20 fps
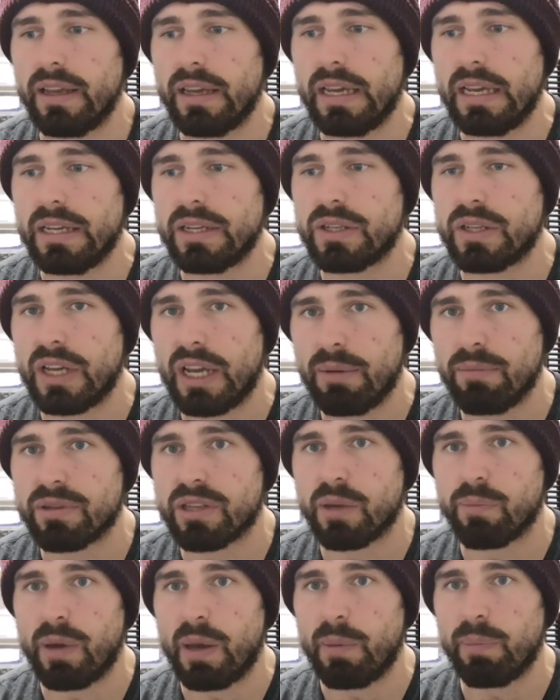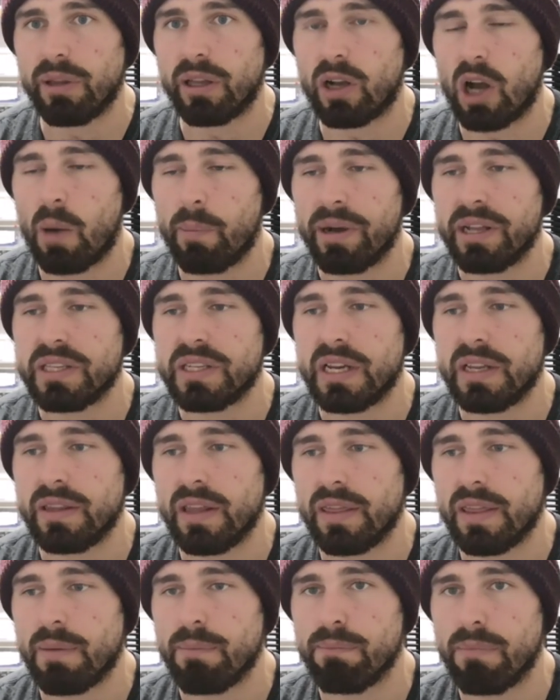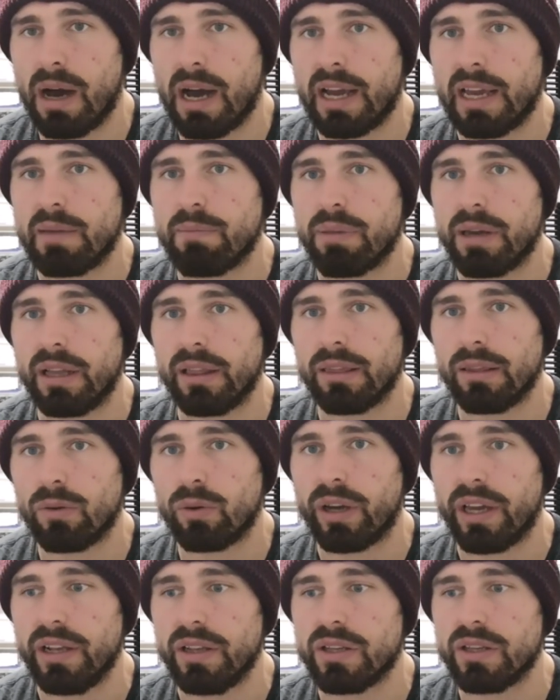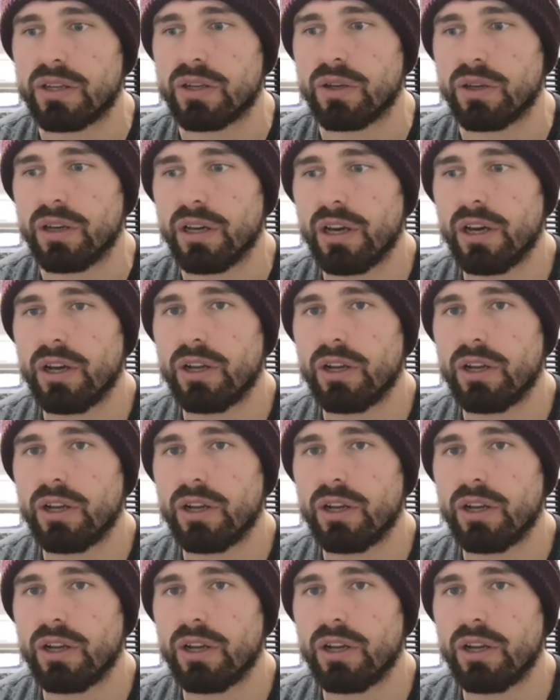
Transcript: It seems that people are commenting that they might be looking to